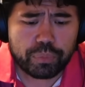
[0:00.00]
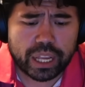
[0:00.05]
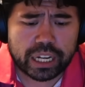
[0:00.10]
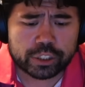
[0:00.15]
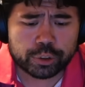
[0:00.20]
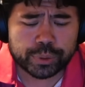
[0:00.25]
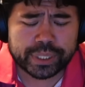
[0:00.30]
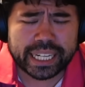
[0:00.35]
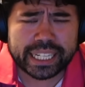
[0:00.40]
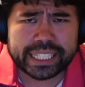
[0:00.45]

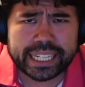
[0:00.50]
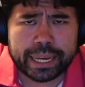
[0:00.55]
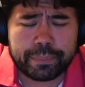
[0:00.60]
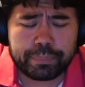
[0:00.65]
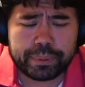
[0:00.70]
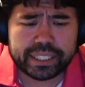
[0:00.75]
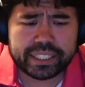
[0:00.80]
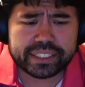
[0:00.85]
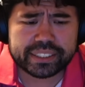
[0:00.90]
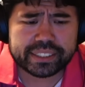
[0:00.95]
So we get knight
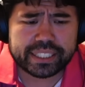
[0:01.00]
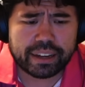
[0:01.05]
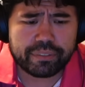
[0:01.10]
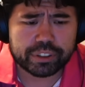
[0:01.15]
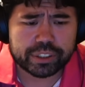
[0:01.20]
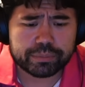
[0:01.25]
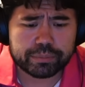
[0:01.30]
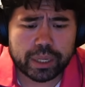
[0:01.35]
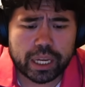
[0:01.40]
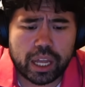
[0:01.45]

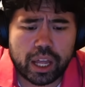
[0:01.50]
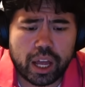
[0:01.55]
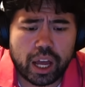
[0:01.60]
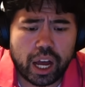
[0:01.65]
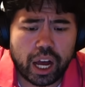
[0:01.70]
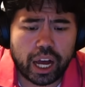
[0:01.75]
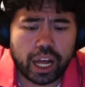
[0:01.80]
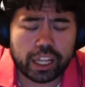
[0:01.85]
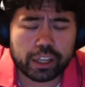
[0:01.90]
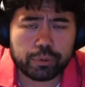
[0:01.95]
bd7.
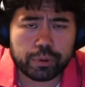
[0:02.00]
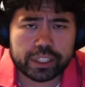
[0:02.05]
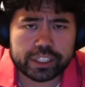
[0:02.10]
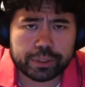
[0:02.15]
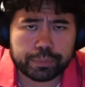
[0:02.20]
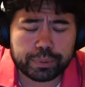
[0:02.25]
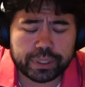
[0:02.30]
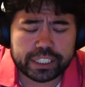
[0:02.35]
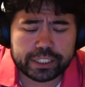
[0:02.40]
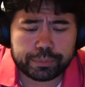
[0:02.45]

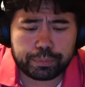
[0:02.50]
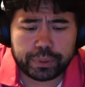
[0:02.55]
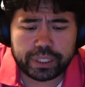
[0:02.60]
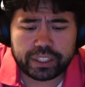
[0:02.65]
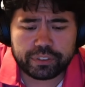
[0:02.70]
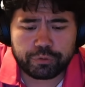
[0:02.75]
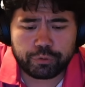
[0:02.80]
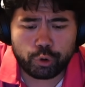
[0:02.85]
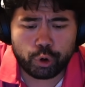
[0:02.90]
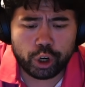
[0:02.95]
Alireza plays
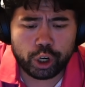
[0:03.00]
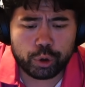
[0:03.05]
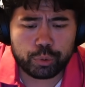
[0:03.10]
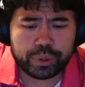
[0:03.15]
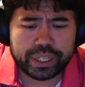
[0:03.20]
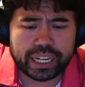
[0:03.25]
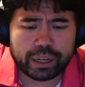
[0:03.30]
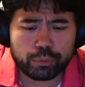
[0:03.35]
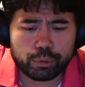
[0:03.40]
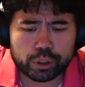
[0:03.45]
b4,
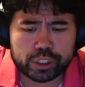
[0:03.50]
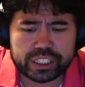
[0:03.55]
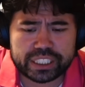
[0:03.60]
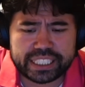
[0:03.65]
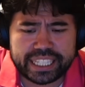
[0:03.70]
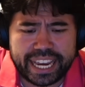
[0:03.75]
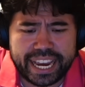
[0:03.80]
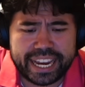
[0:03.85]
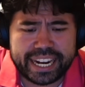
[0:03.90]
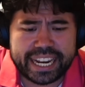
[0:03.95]
we get rook
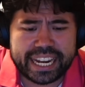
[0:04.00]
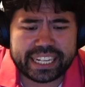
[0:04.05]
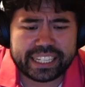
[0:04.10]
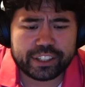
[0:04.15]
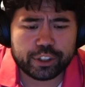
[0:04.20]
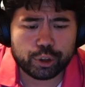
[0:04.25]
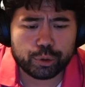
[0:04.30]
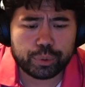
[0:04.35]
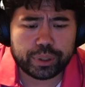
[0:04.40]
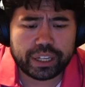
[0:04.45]
c8, and
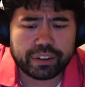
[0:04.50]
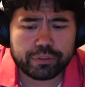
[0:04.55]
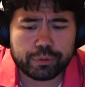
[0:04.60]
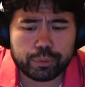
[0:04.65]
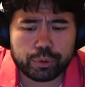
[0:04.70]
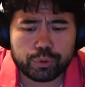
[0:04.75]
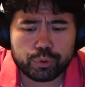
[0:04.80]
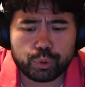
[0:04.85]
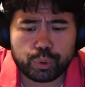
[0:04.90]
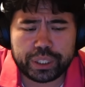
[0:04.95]
here we have the
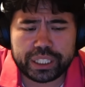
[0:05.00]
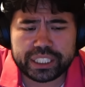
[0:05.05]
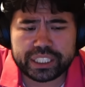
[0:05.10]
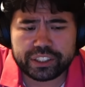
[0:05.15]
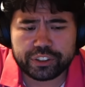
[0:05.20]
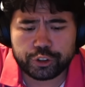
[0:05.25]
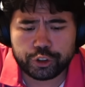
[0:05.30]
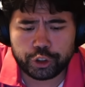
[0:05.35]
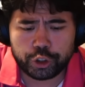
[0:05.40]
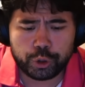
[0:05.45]
move queen
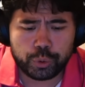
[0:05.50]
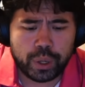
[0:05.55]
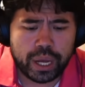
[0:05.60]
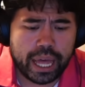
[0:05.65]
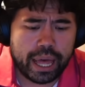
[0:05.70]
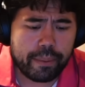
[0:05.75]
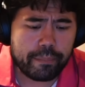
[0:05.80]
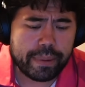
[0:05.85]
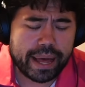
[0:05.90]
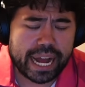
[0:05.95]
d2.
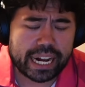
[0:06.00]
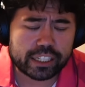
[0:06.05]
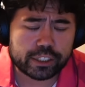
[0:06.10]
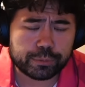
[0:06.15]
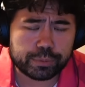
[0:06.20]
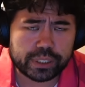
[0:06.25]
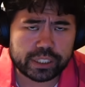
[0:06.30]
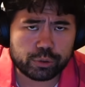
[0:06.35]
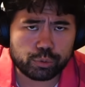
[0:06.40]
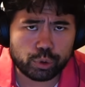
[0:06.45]
Magnus
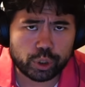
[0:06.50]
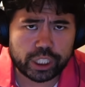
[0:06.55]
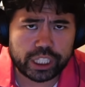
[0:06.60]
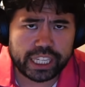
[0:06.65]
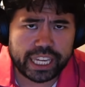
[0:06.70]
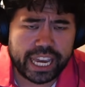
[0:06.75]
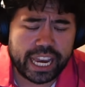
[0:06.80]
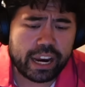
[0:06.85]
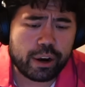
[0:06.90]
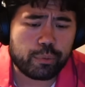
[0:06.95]
plays rook
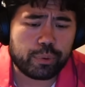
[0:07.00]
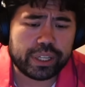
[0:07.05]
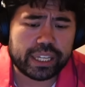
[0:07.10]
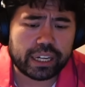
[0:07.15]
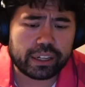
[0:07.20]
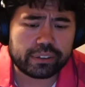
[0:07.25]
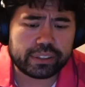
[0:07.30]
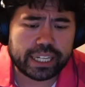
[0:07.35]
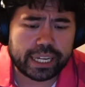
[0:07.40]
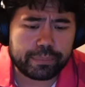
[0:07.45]
e8, we
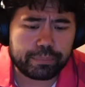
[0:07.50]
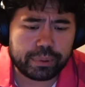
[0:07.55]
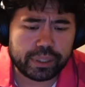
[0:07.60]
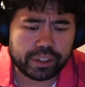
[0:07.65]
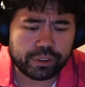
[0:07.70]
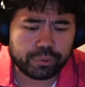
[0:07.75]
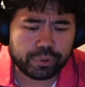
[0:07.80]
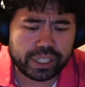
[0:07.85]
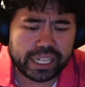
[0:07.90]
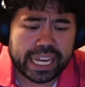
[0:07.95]
get knight
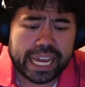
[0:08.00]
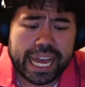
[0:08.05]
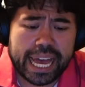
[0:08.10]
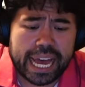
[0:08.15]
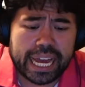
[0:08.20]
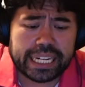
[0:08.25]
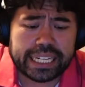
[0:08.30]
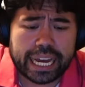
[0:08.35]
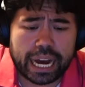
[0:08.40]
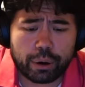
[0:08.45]
b3,
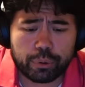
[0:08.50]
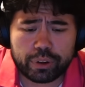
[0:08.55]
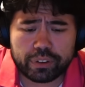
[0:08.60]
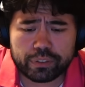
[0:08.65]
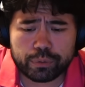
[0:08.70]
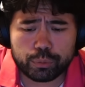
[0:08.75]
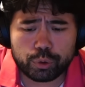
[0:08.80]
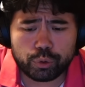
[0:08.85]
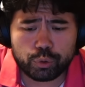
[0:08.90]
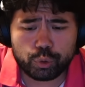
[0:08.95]
and now we have
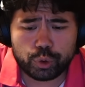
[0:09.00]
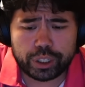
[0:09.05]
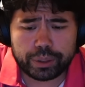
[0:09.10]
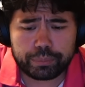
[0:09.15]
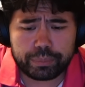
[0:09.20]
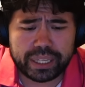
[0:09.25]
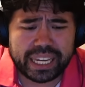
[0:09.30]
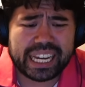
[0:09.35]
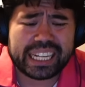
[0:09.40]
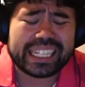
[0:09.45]
the move
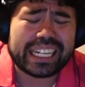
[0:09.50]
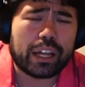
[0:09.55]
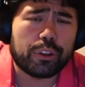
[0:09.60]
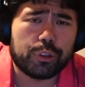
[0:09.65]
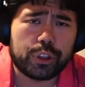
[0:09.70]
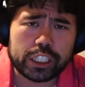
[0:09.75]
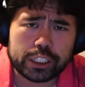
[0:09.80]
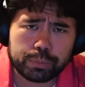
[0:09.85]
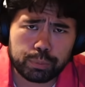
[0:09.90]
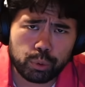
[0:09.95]
queen b8. Now at
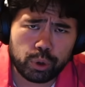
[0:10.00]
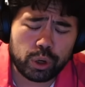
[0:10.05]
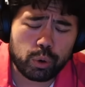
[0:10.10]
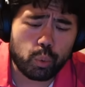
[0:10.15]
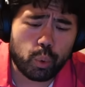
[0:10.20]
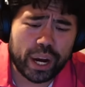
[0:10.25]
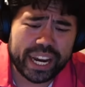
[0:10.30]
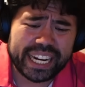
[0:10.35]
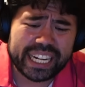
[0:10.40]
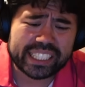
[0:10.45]
this point,
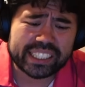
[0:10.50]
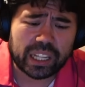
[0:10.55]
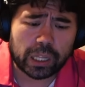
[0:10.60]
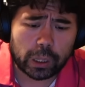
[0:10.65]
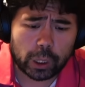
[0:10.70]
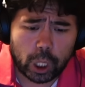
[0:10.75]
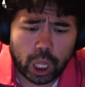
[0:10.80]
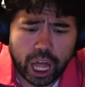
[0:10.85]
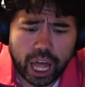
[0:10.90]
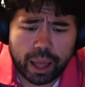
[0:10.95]
white has a
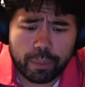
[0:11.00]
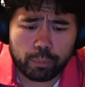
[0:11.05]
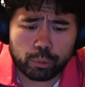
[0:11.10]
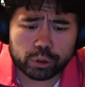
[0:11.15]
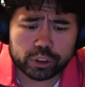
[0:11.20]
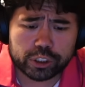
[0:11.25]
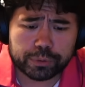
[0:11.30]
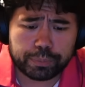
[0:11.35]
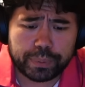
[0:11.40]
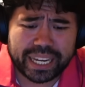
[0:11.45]
lot
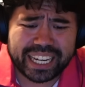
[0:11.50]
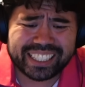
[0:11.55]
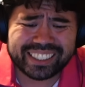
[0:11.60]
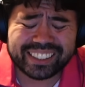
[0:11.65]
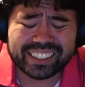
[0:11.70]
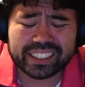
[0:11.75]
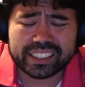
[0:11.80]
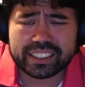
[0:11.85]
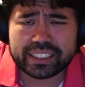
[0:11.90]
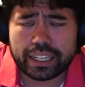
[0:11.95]
more space
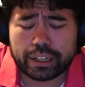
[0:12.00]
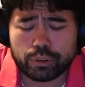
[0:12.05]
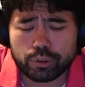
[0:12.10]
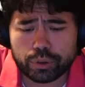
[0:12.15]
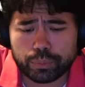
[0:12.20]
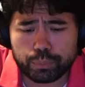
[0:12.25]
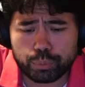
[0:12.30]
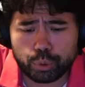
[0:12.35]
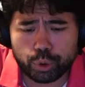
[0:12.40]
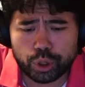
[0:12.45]
in the center of
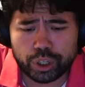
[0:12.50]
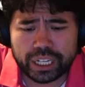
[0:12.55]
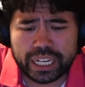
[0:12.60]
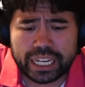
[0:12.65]
the board.